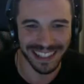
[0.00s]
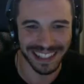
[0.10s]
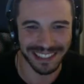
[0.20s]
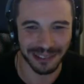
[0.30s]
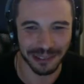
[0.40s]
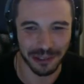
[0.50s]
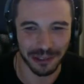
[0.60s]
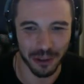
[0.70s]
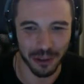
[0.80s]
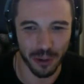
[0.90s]
is also a
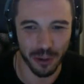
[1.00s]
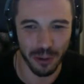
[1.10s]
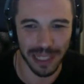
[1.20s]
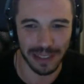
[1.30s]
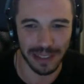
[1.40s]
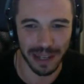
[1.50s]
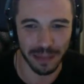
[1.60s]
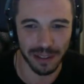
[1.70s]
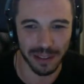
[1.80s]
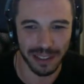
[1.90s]
strong woman in the
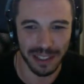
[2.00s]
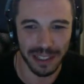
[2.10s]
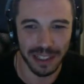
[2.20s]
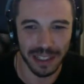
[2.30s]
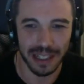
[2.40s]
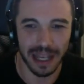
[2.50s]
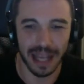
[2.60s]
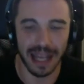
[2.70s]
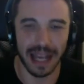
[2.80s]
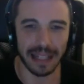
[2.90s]
couple.
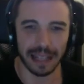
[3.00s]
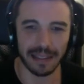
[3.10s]
And in